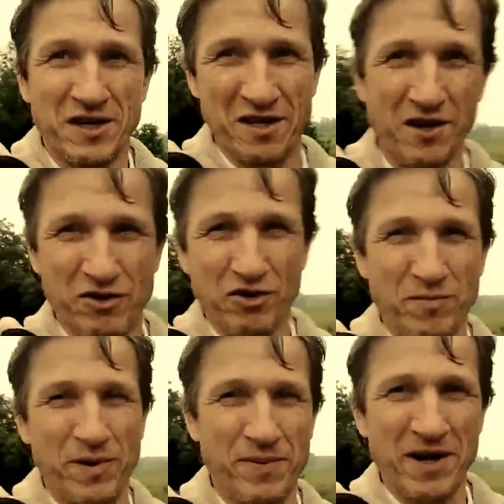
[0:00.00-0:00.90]
that could
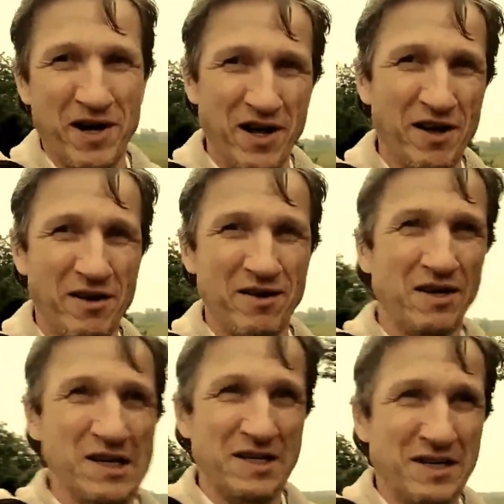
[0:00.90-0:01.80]
be better.
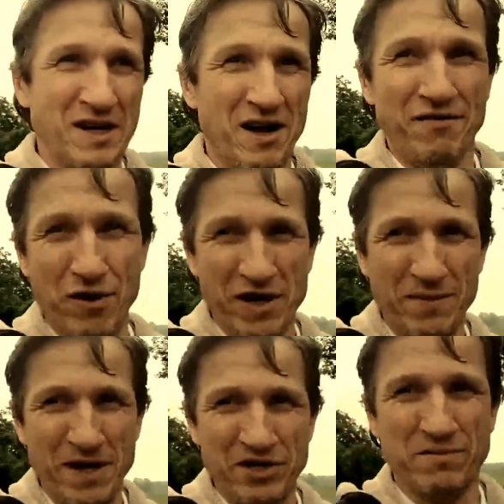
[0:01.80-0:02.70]
I've already
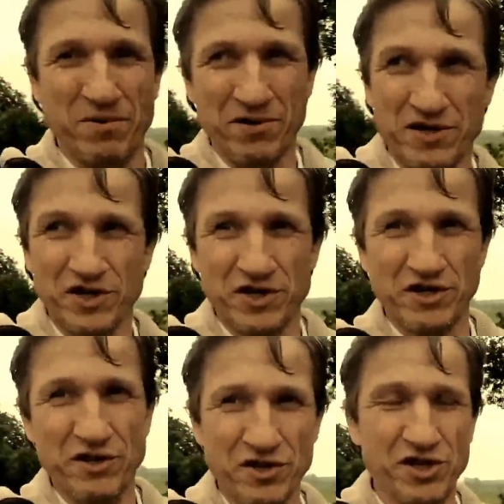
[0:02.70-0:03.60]
mentioned
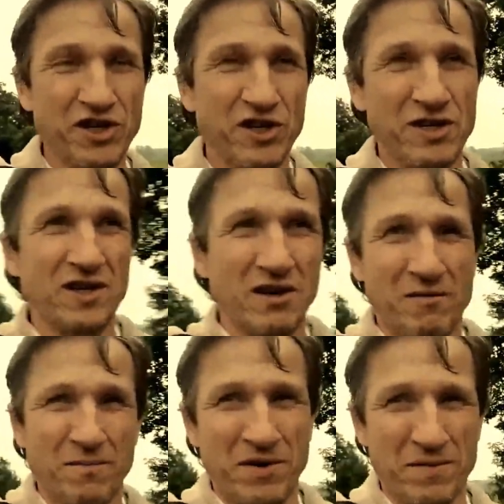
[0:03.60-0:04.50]
politicians.
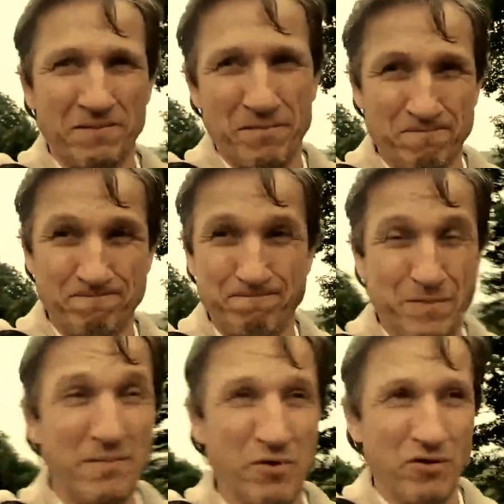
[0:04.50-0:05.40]
but
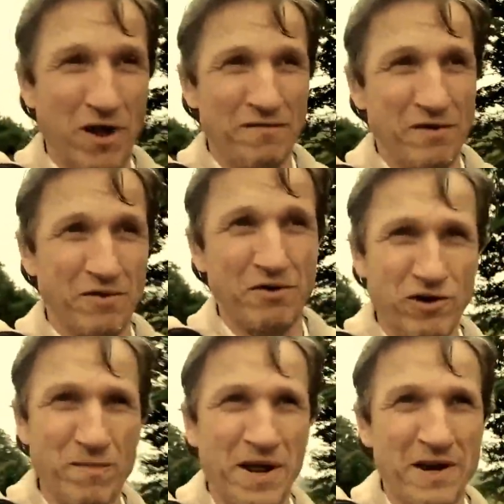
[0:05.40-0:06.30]
people all over the world
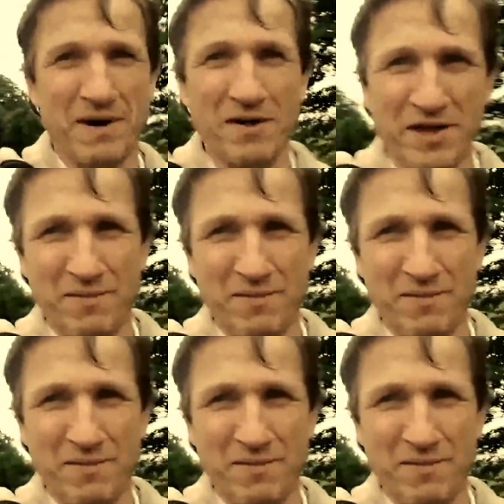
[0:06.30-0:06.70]
complain about their